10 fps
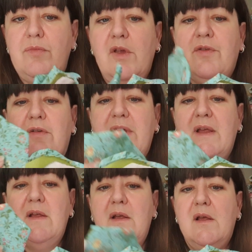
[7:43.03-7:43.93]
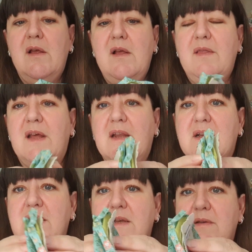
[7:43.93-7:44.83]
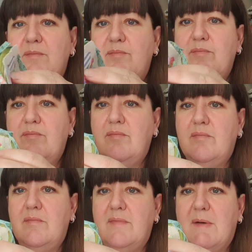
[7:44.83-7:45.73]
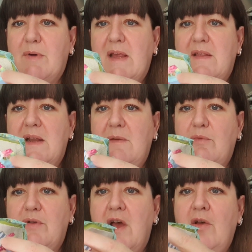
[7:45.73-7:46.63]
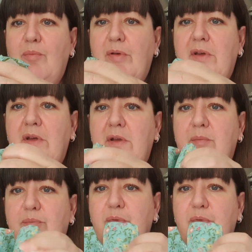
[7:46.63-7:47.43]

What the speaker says: sorry, then that way, then it would open,